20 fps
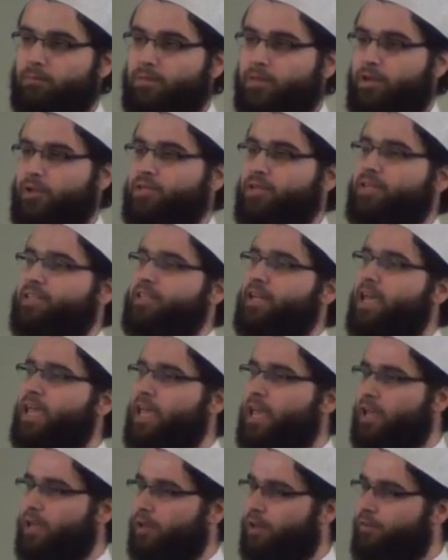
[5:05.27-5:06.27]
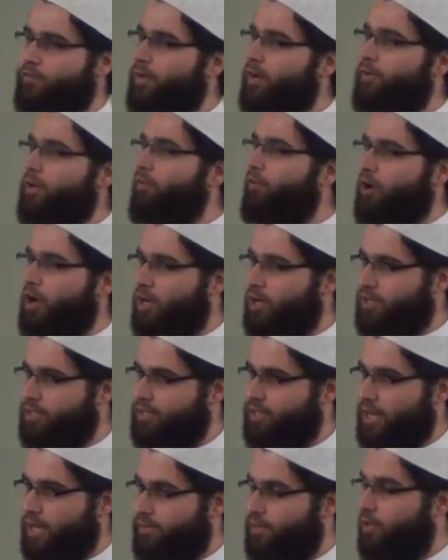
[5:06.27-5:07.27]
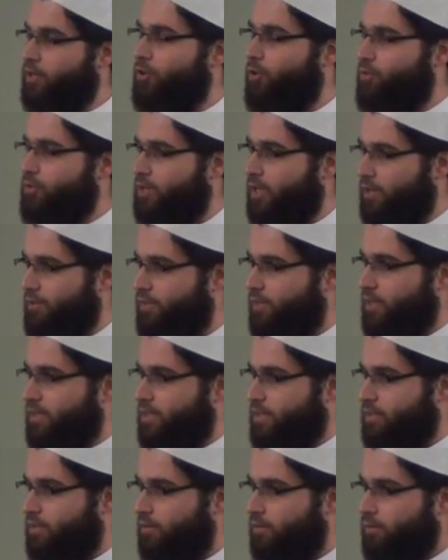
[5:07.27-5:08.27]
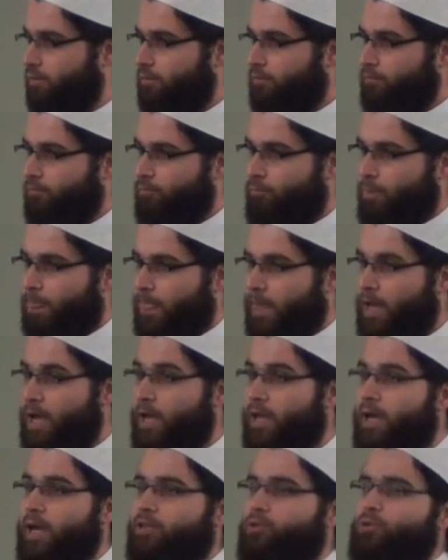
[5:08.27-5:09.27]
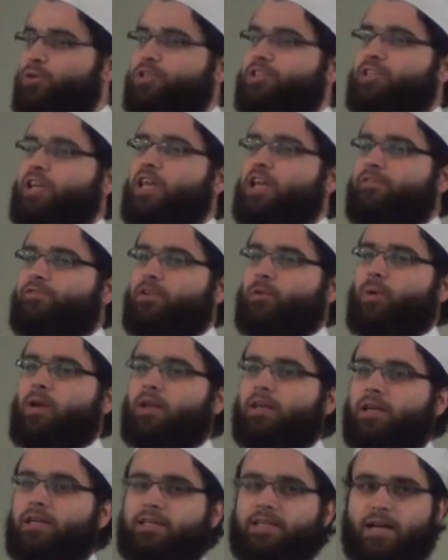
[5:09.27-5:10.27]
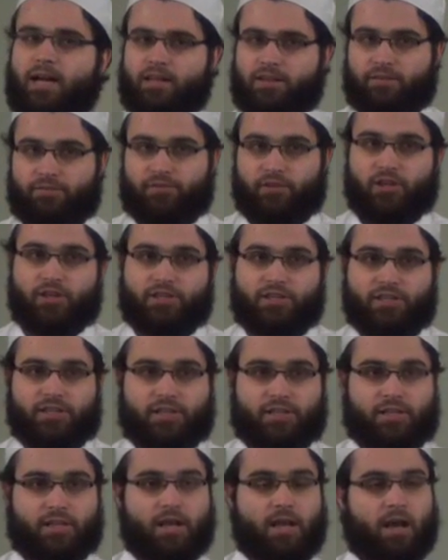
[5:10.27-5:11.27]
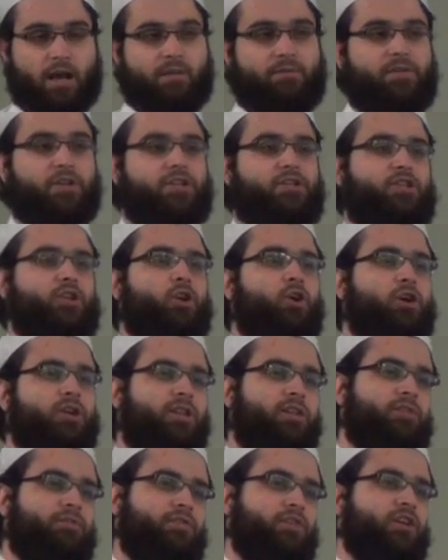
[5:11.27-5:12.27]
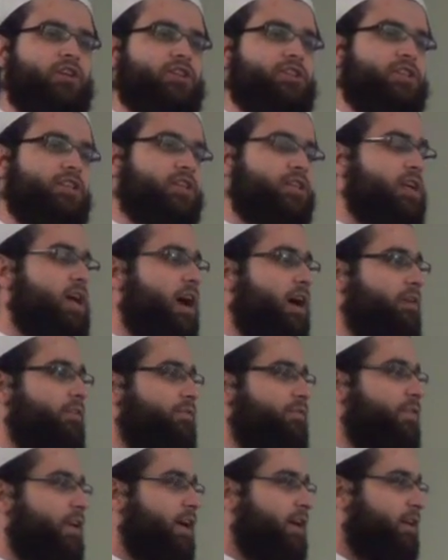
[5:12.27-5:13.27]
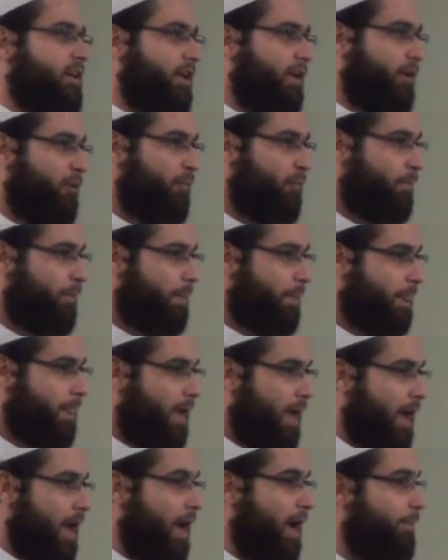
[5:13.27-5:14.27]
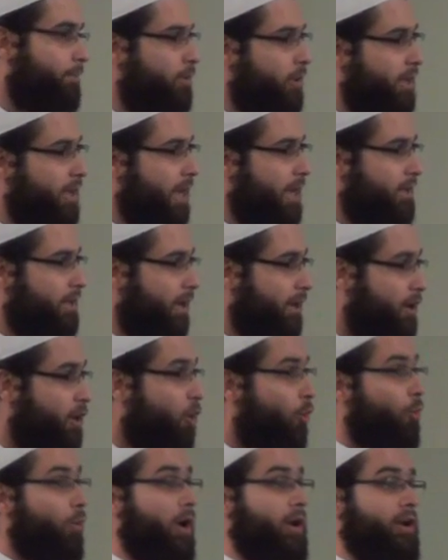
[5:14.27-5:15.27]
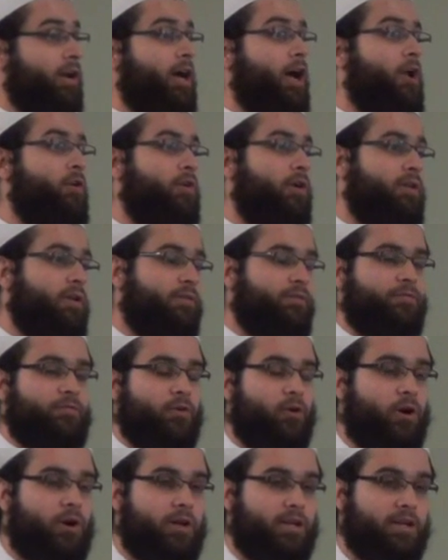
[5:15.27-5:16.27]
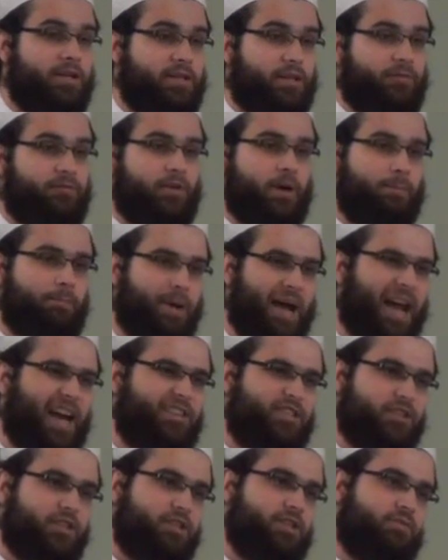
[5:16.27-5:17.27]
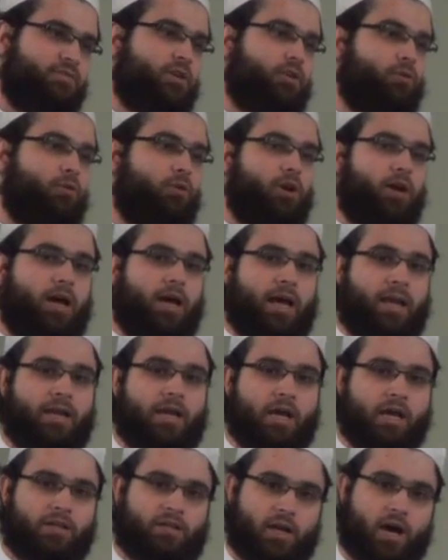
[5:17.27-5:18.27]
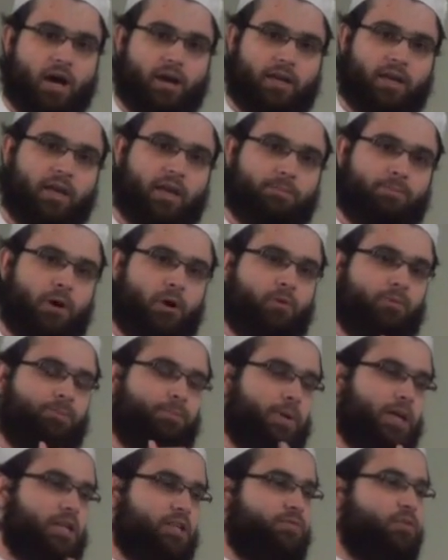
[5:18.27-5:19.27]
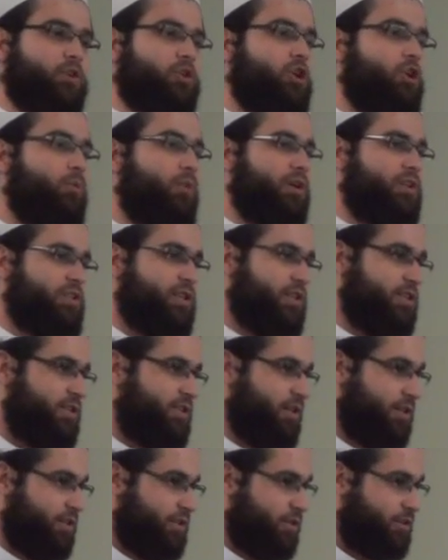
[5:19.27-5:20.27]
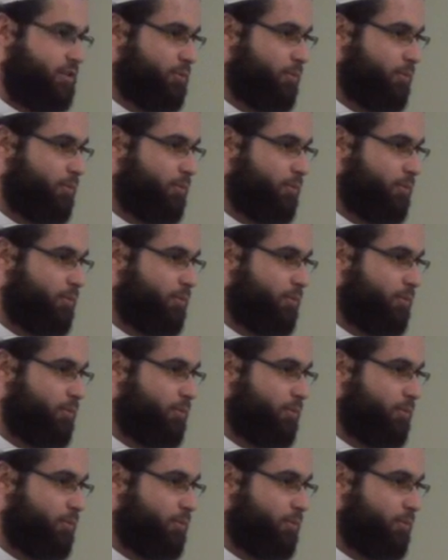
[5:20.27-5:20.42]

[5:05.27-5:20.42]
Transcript: There's a saying, a very wrong saying, that goes like this. Ayatul you, will be the verses of the sword and the verses of fighting. Abrogated 140 different passages of the Quran talking about peaceful coexistence.